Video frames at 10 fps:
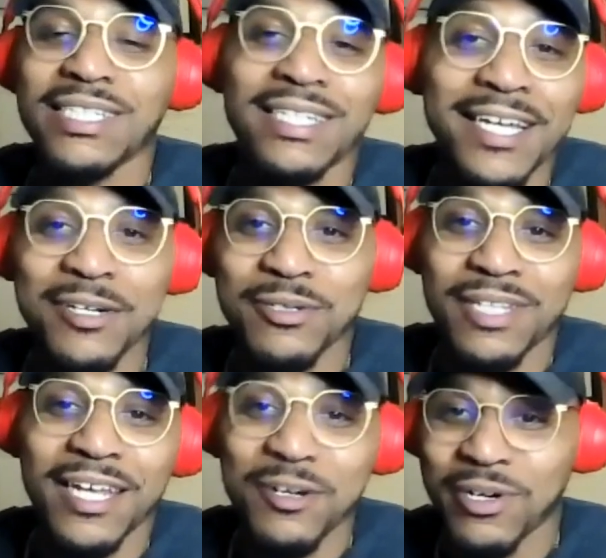and
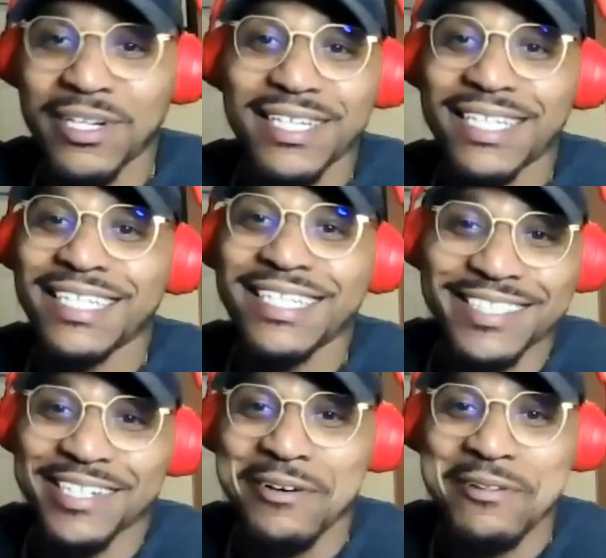they crooked, and then
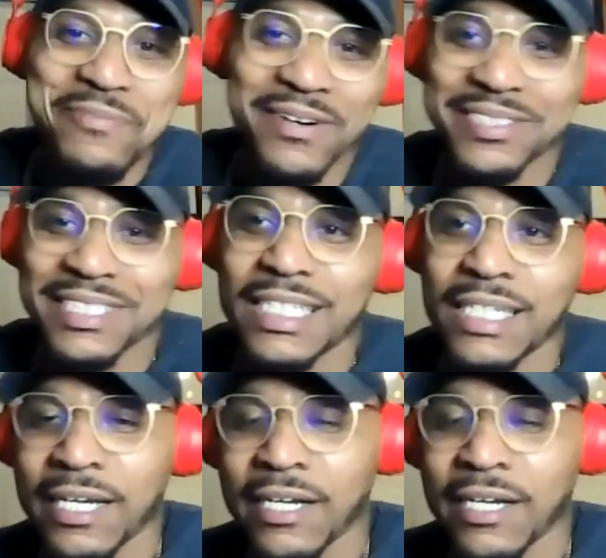it's another person, and